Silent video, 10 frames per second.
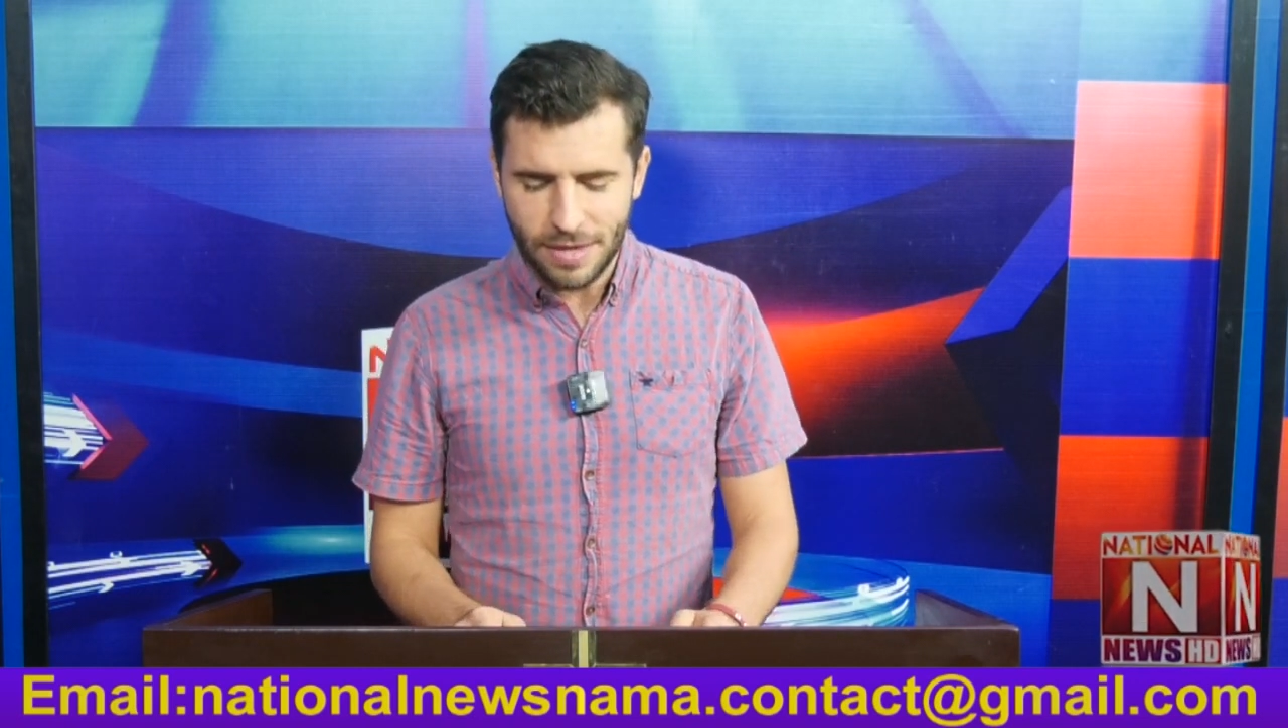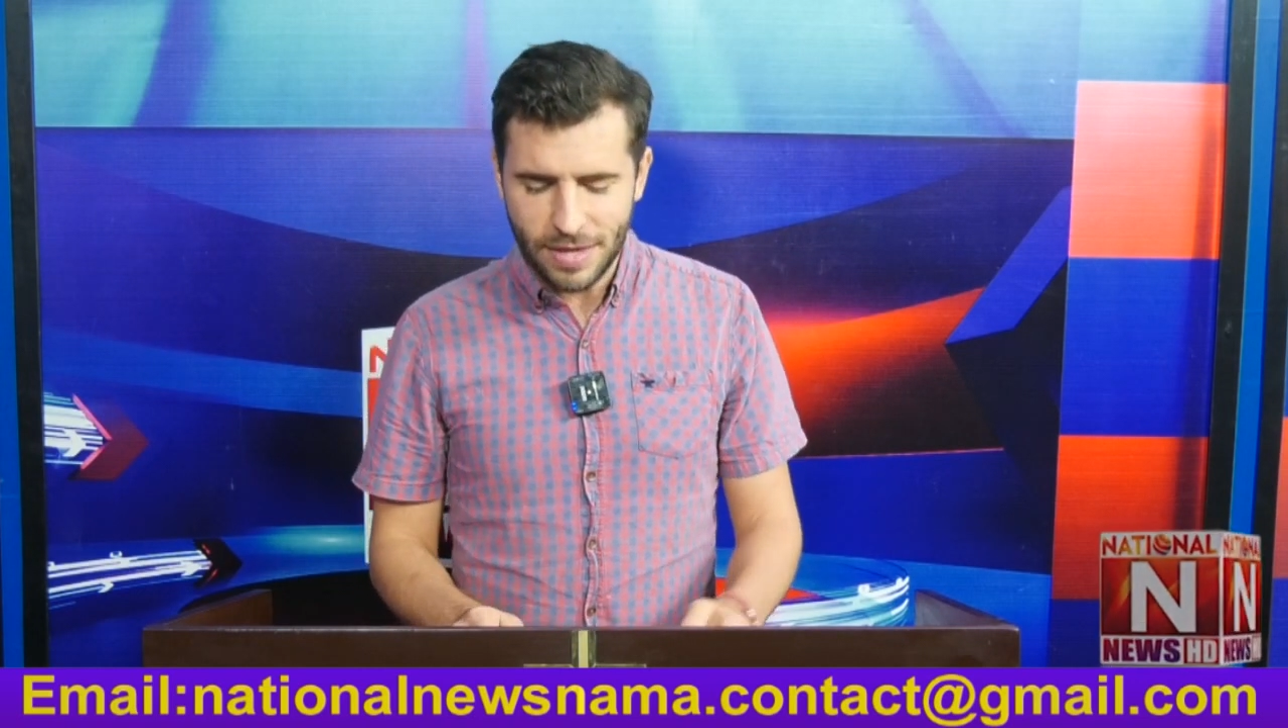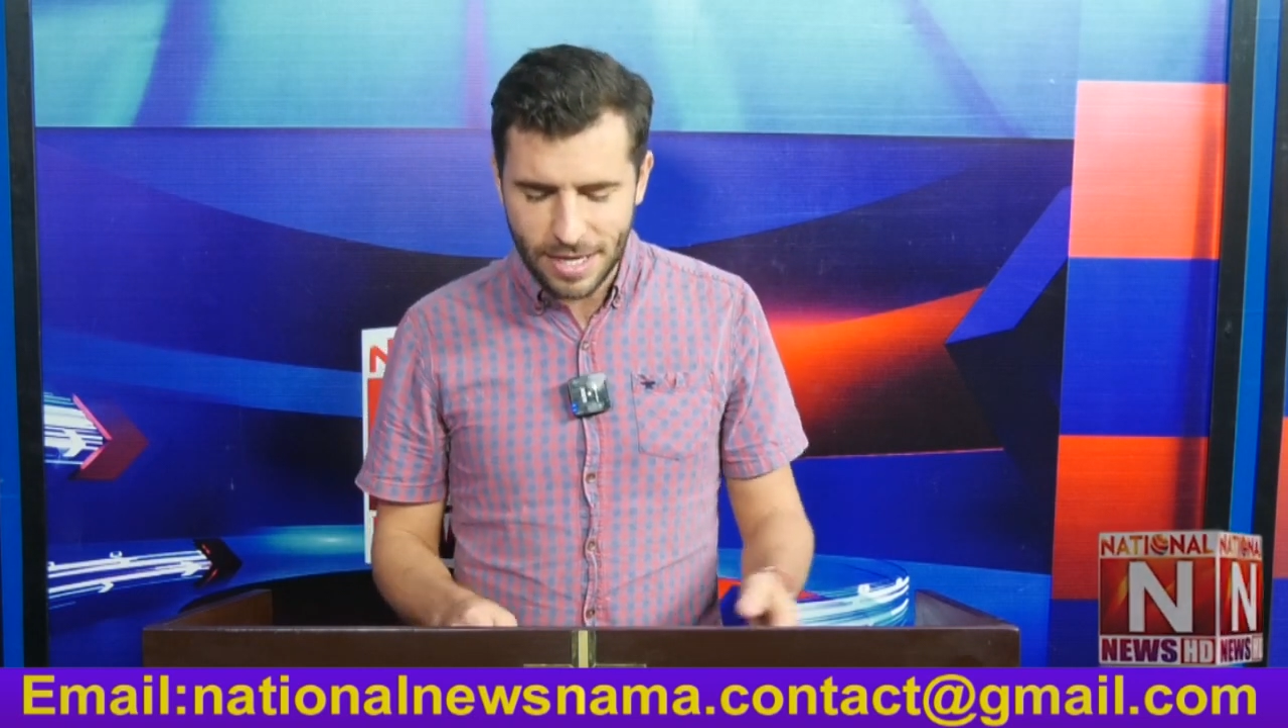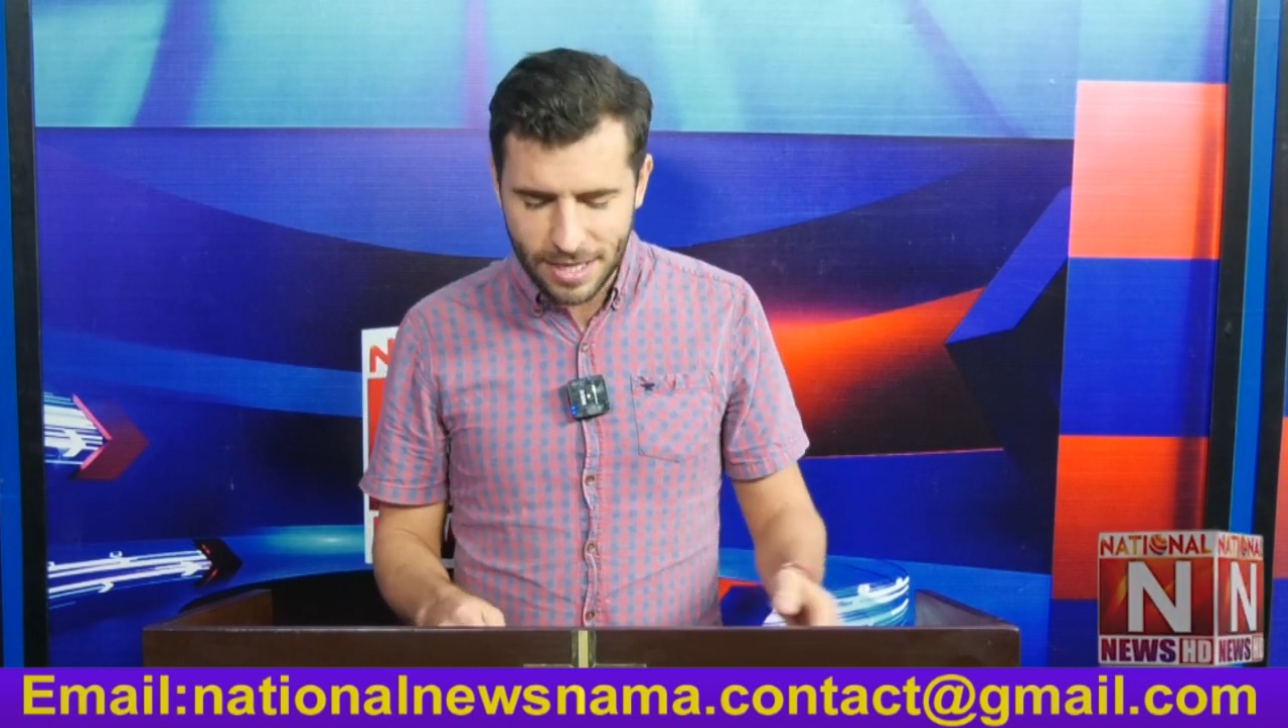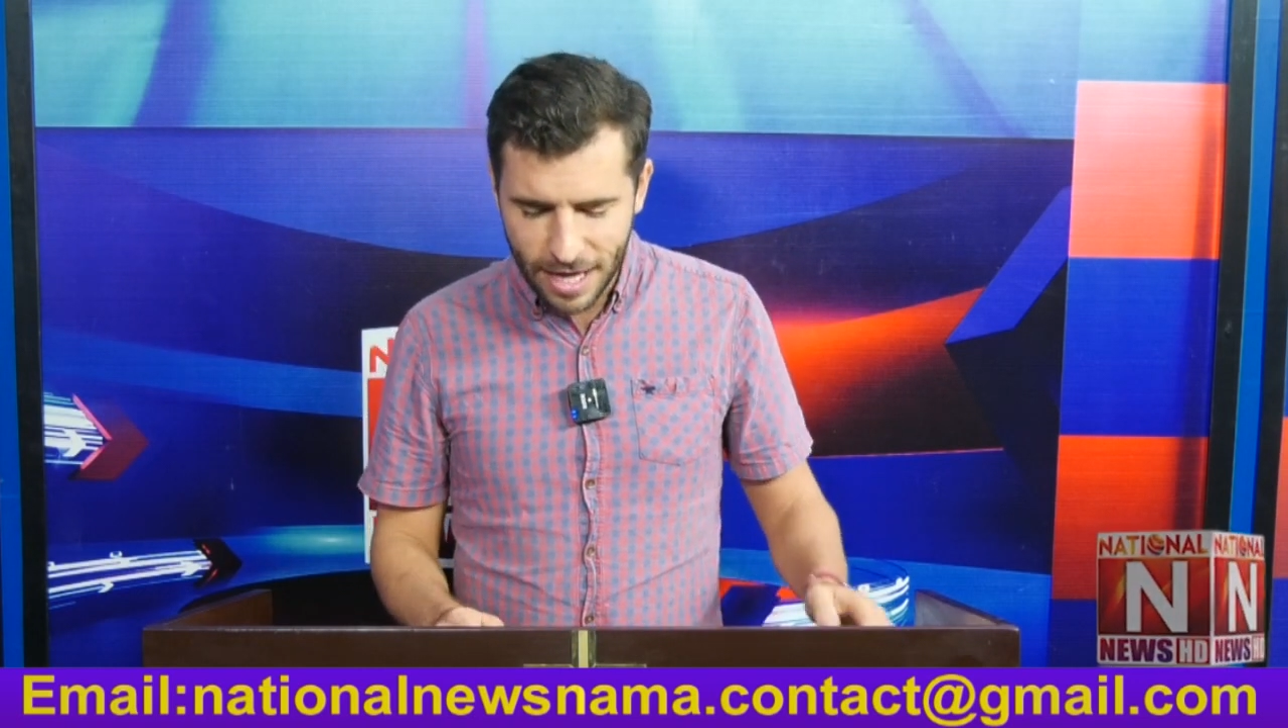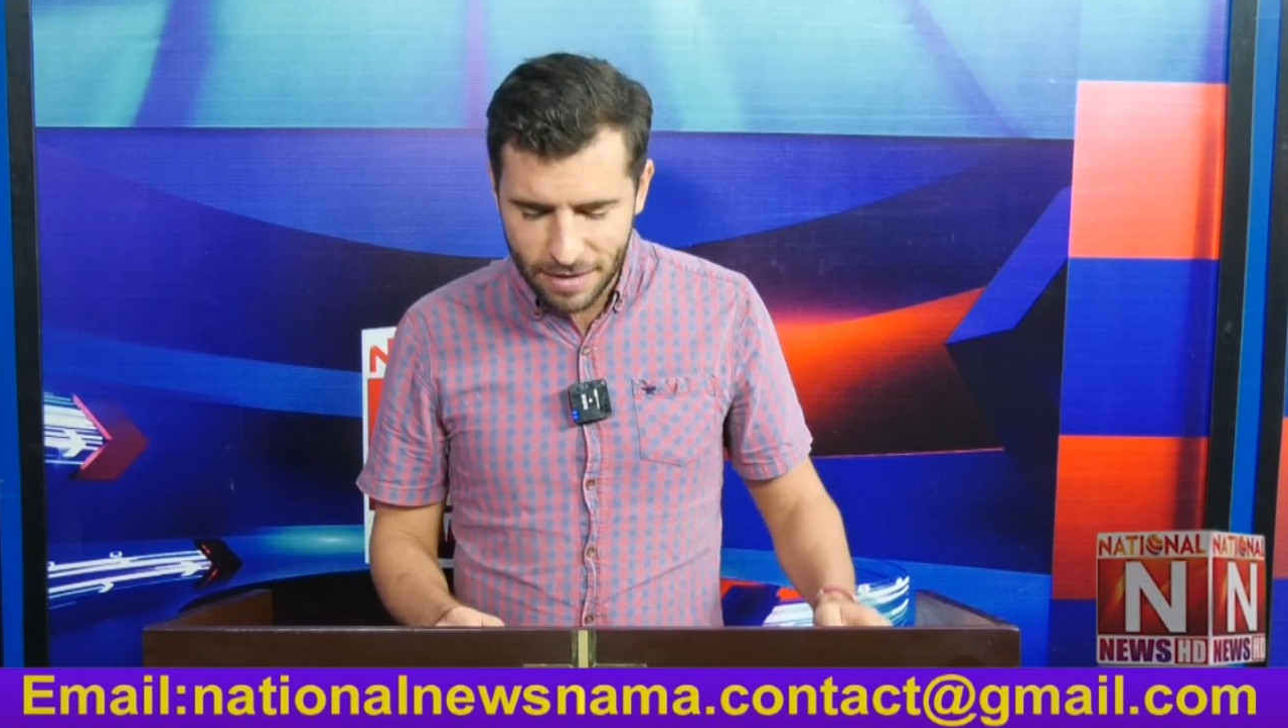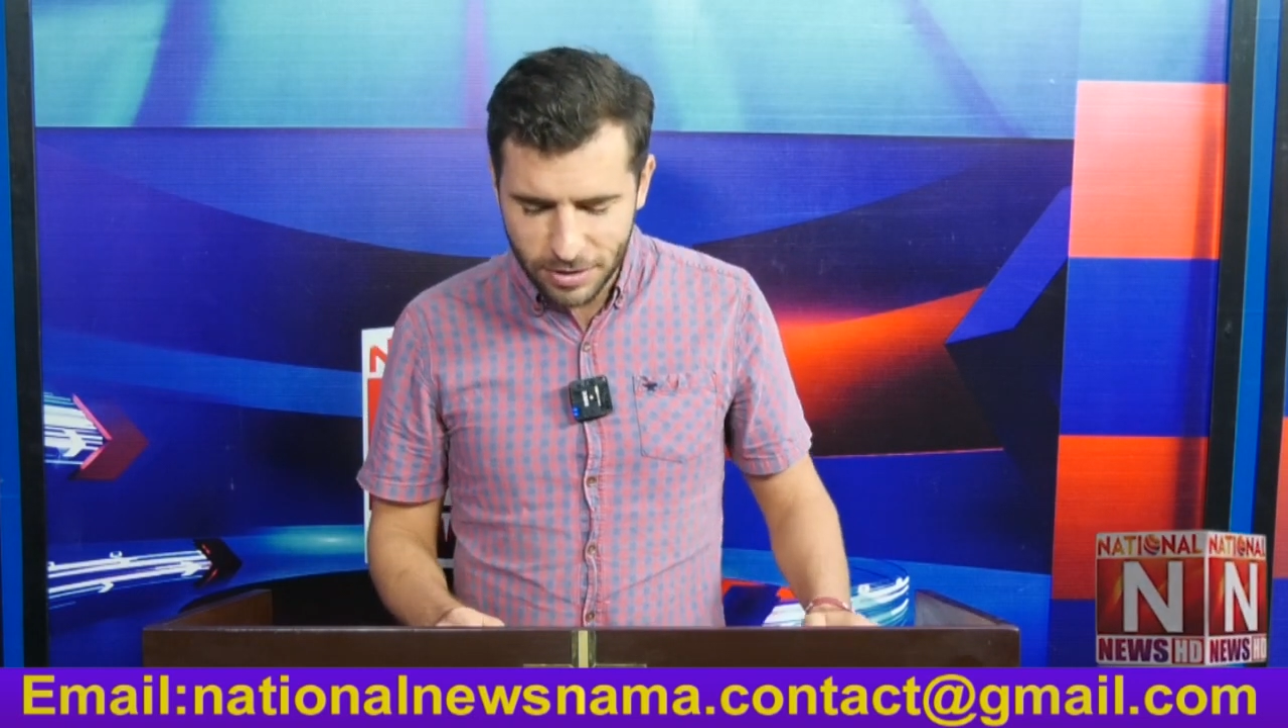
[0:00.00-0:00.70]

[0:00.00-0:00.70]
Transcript: that he gave